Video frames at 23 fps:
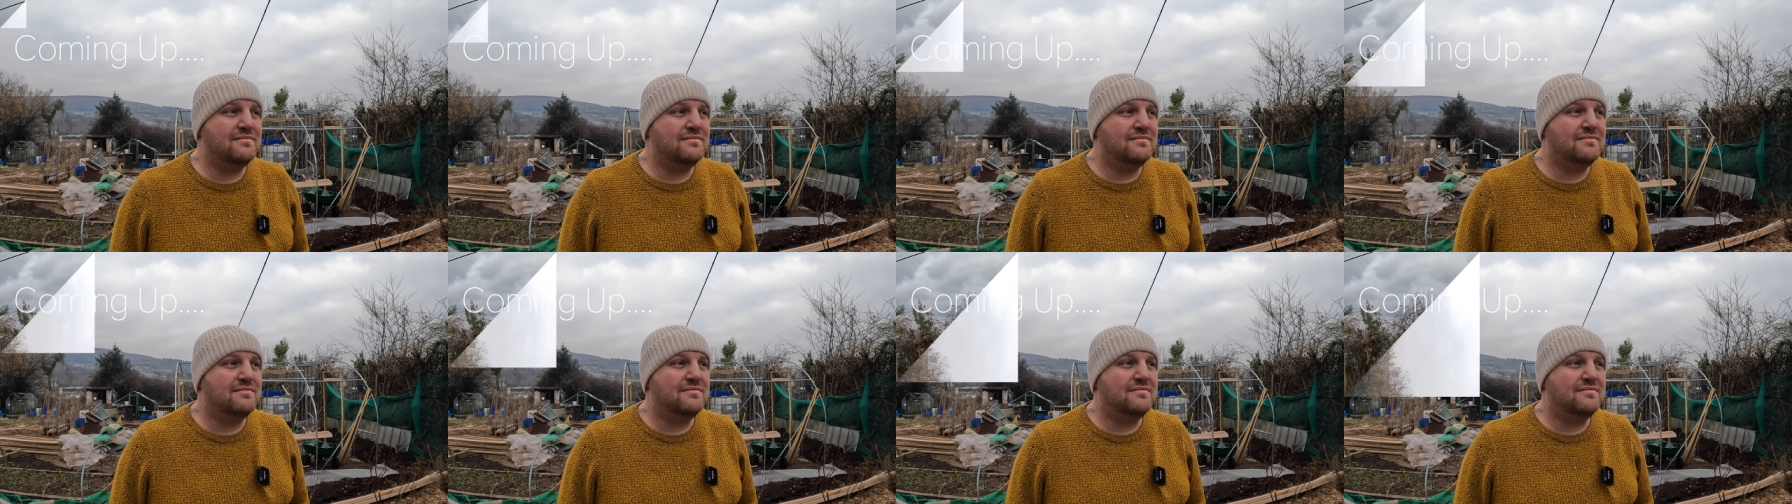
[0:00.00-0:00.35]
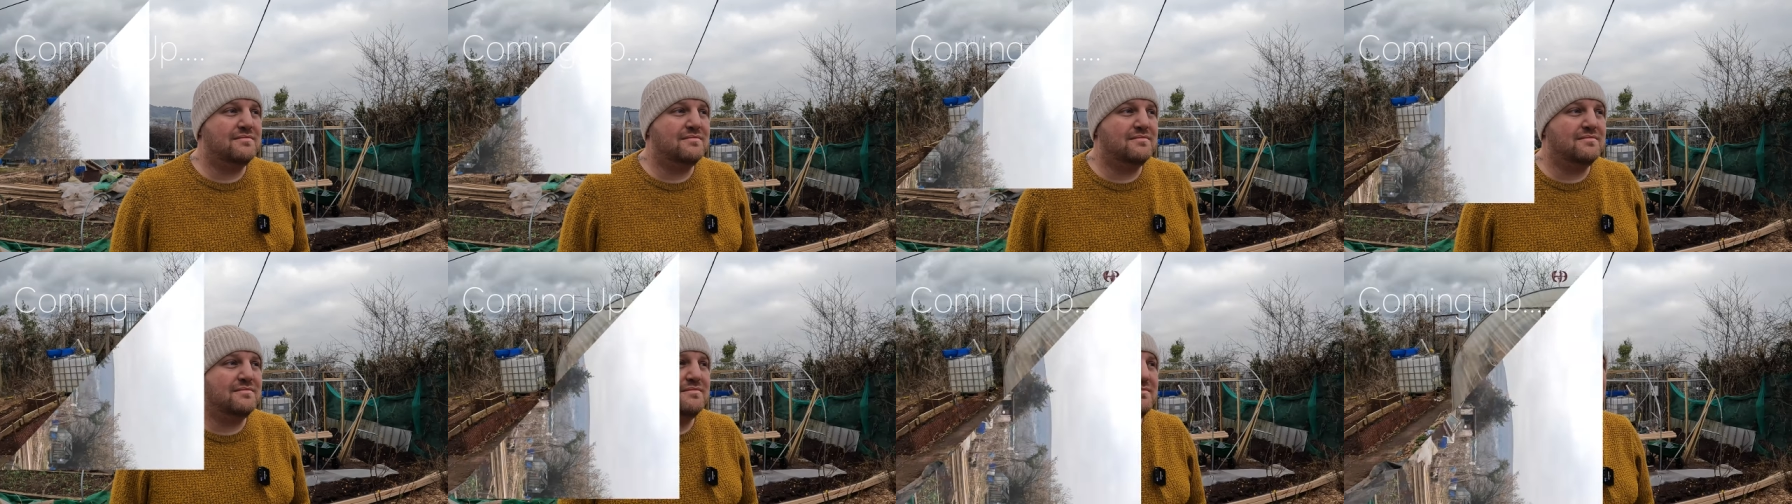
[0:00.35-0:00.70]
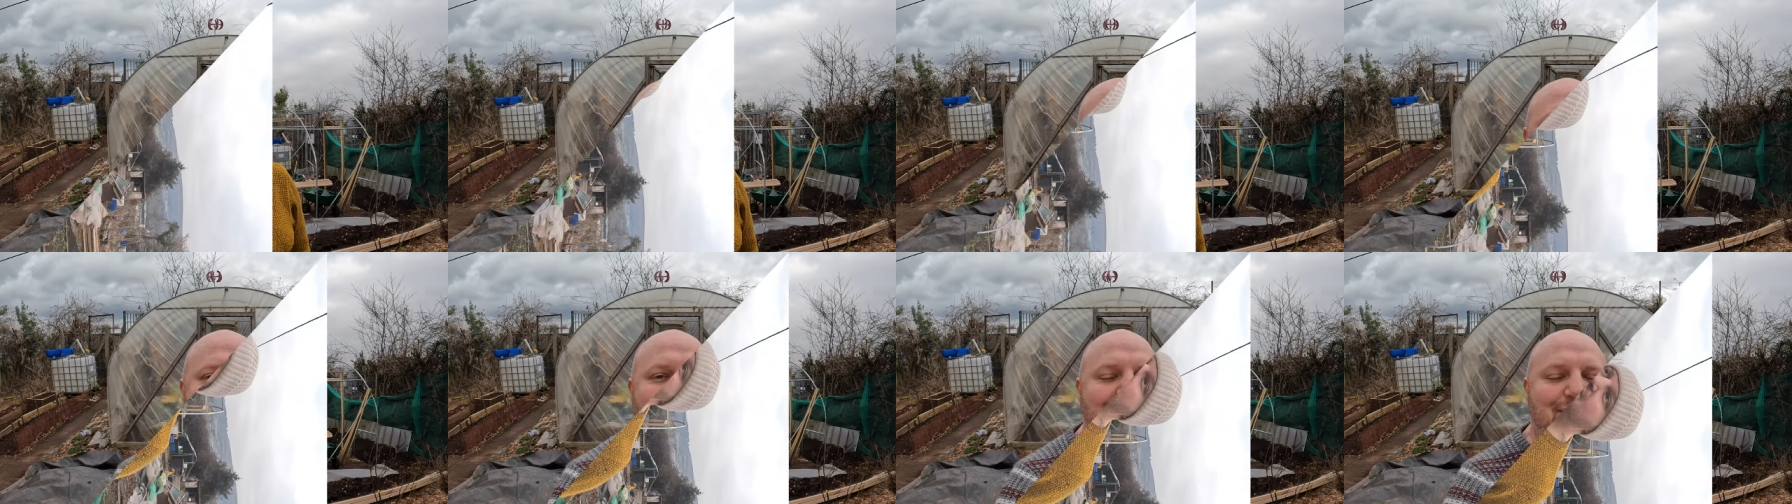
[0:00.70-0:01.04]
So today's the
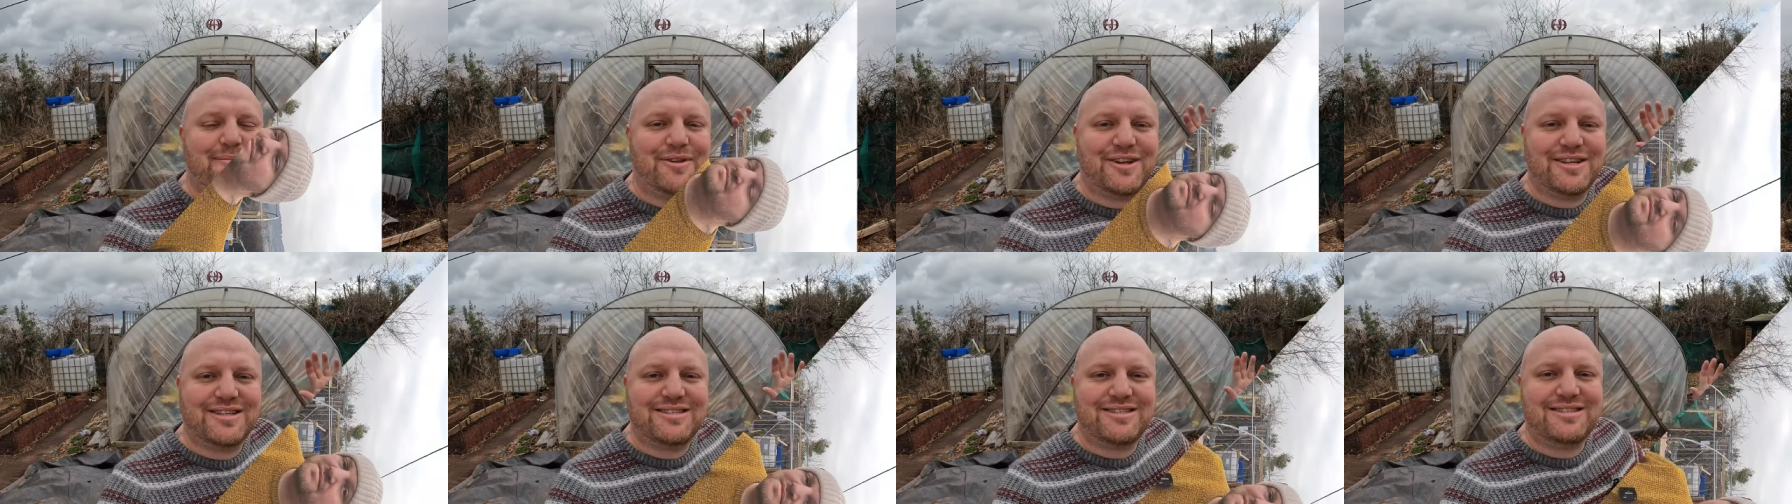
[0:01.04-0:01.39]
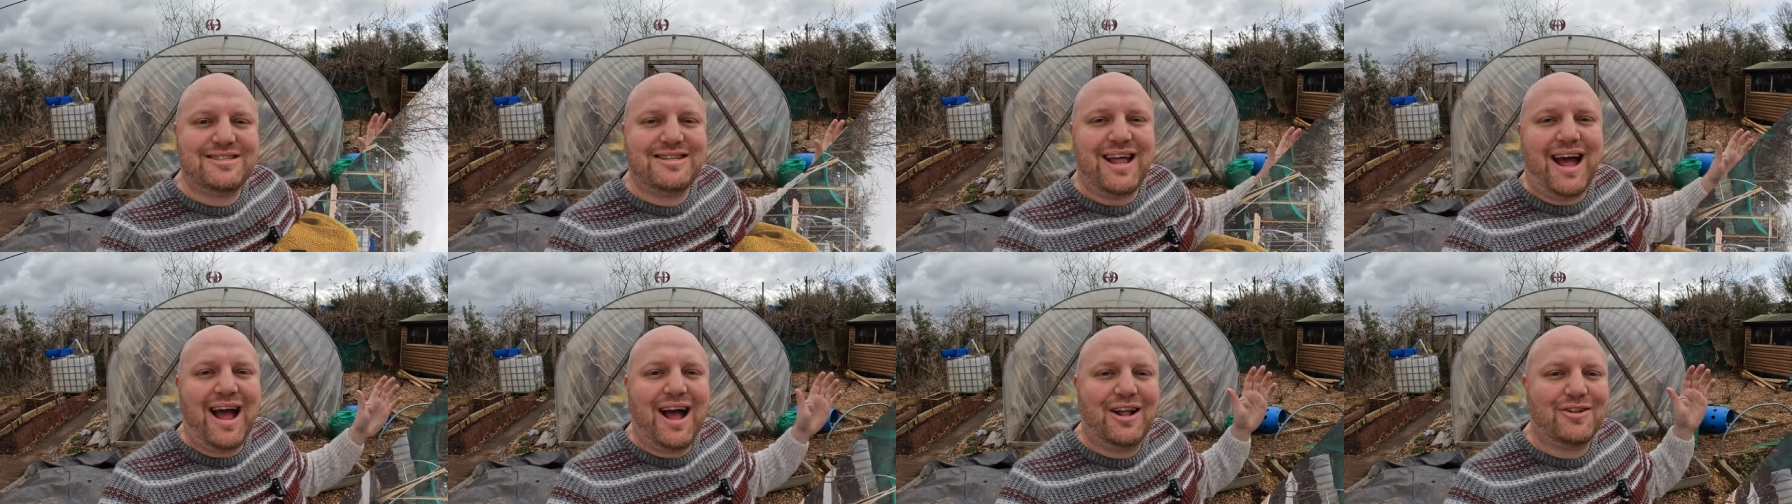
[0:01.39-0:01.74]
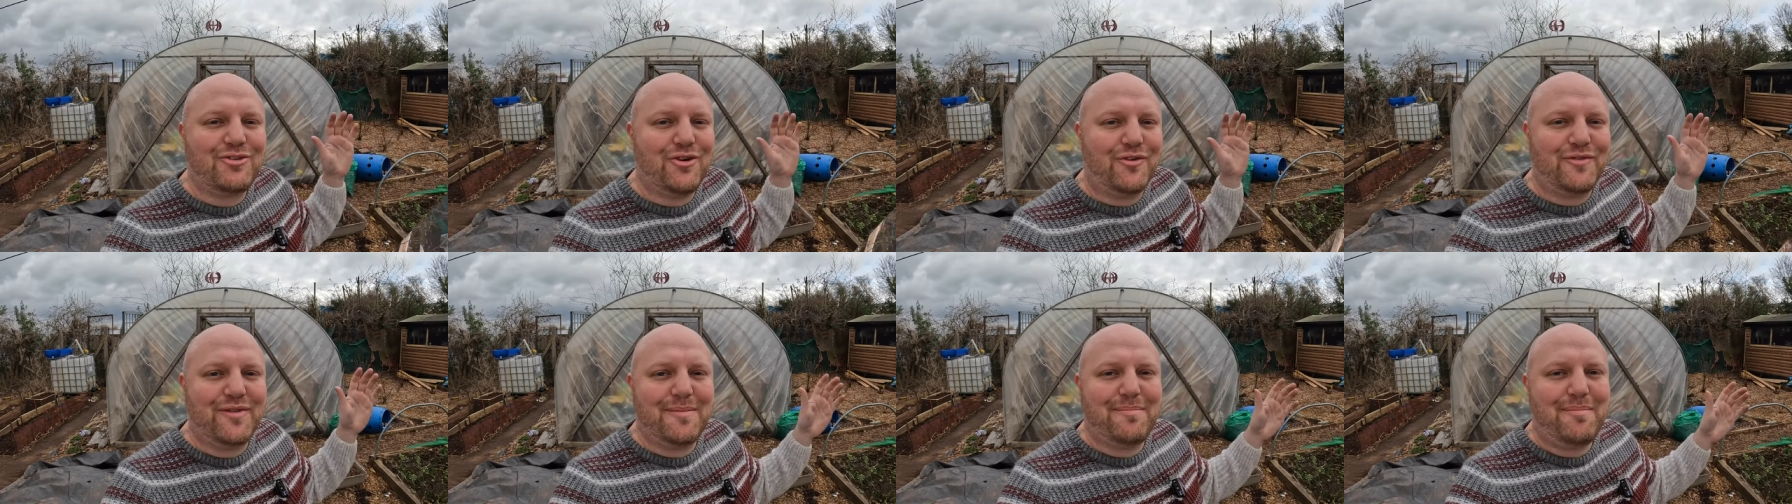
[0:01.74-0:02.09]
day I'm going to start
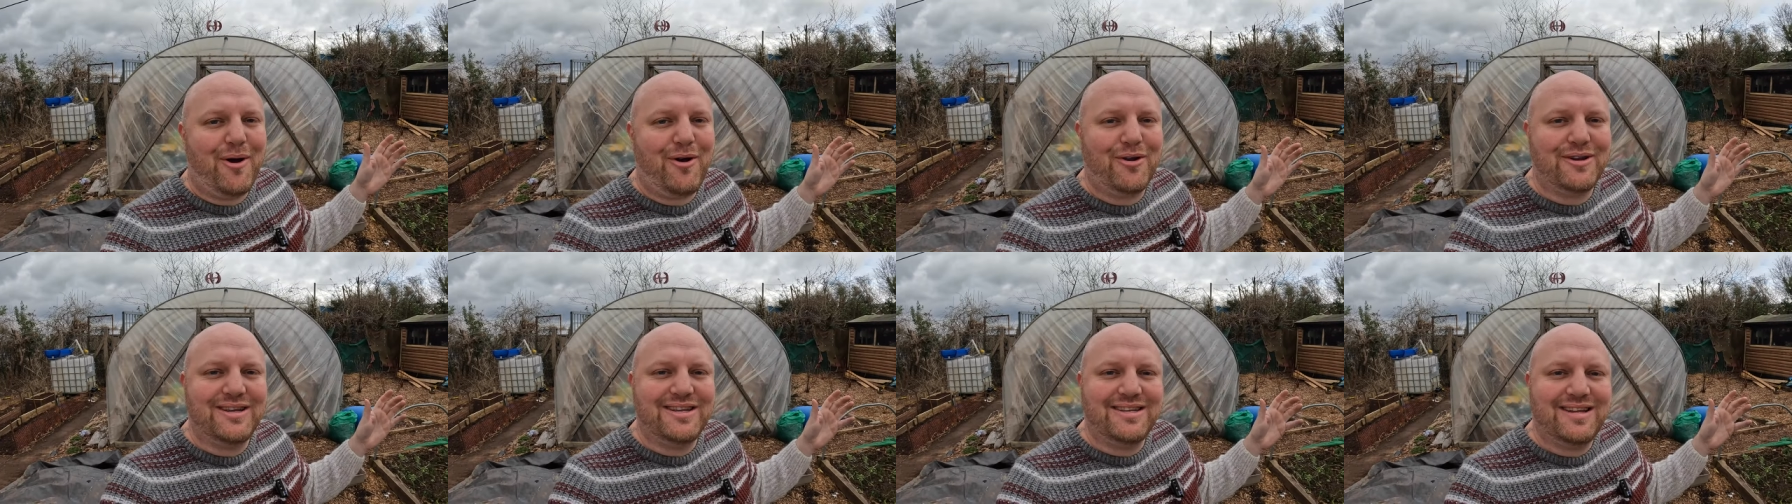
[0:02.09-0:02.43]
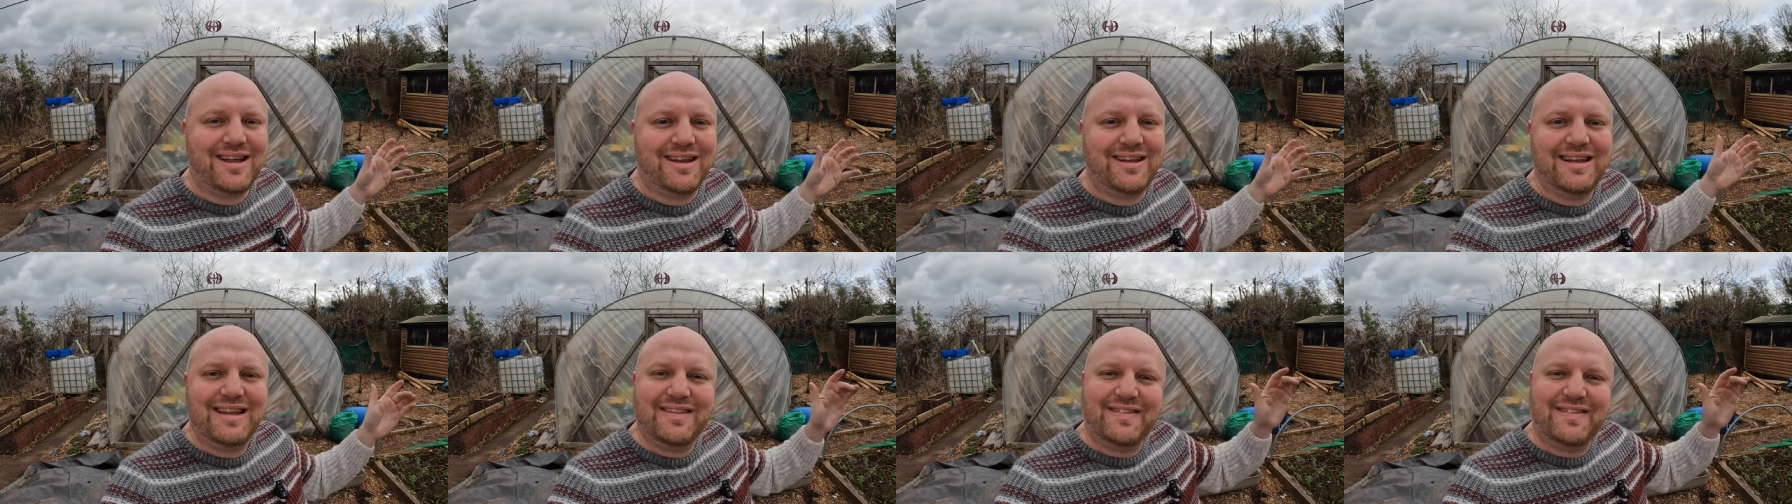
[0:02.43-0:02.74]
on the poly tunnel.